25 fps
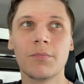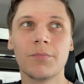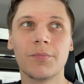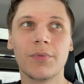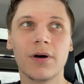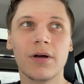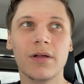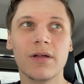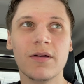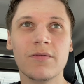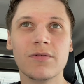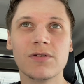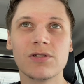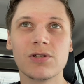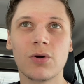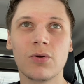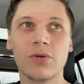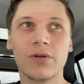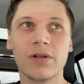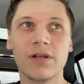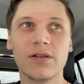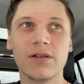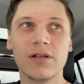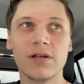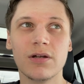but it was
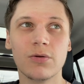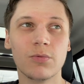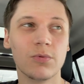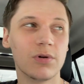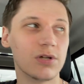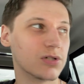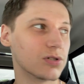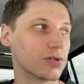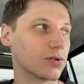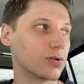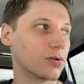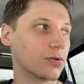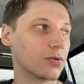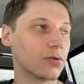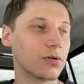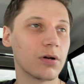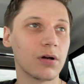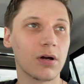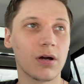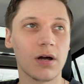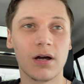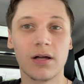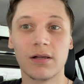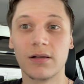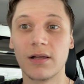only the original
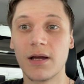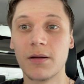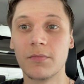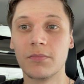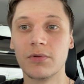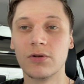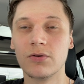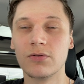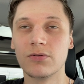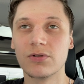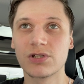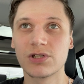uh, Light Blue.